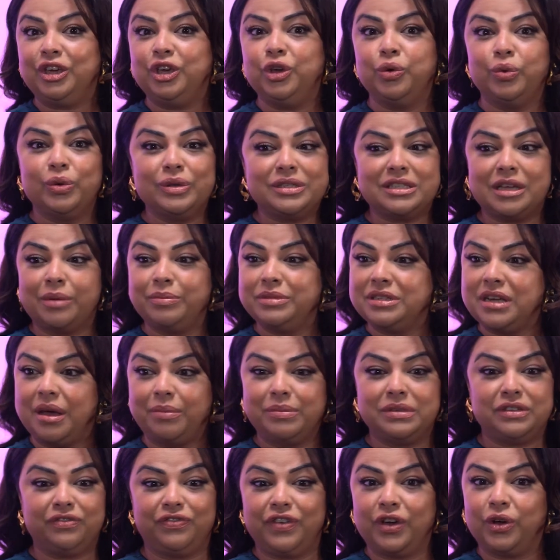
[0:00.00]
you will
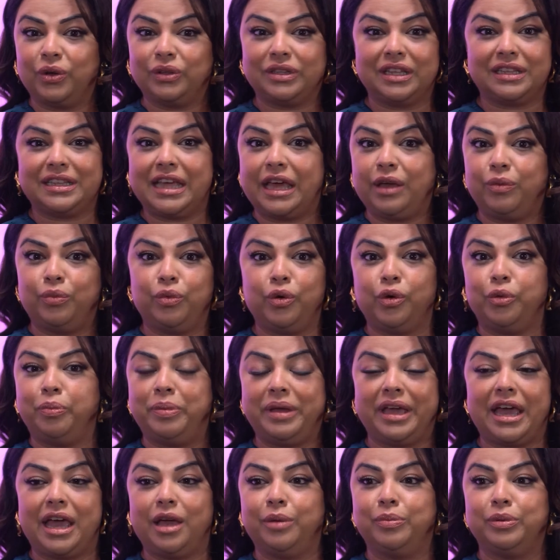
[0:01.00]
sometimes feel that they will
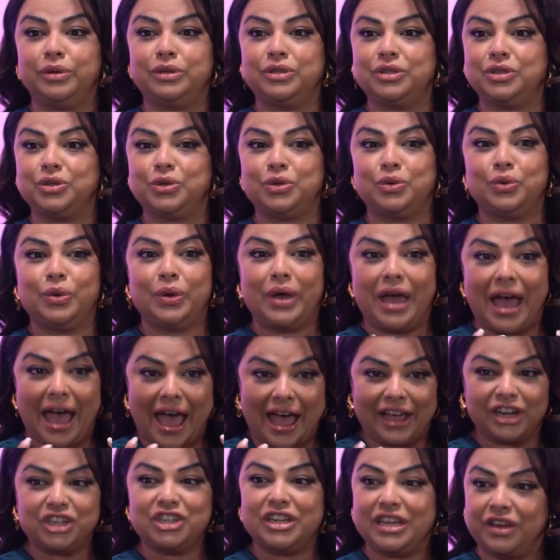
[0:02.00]
be able to
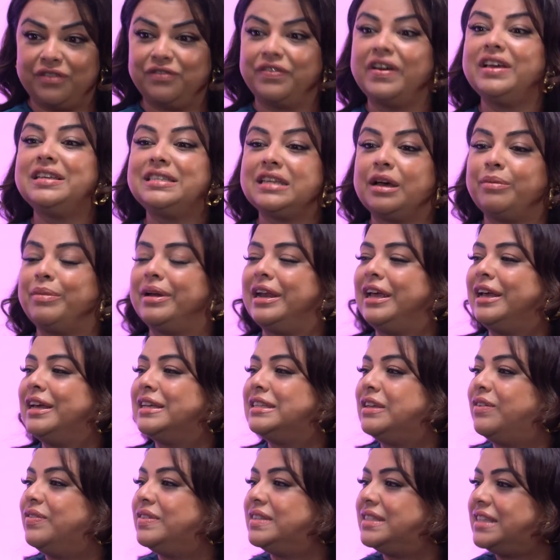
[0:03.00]
actually invest that money
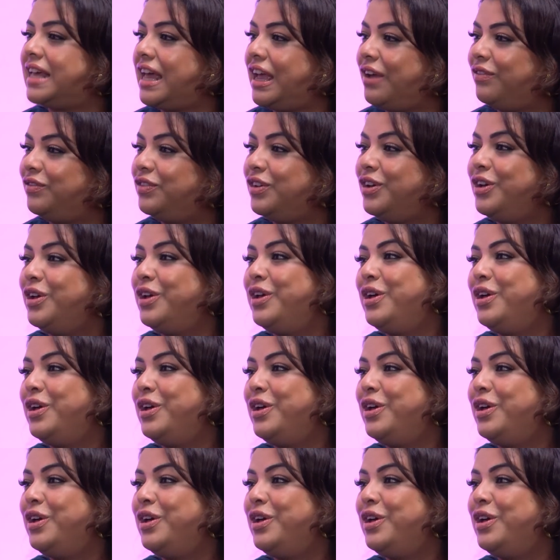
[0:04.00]
because they've saved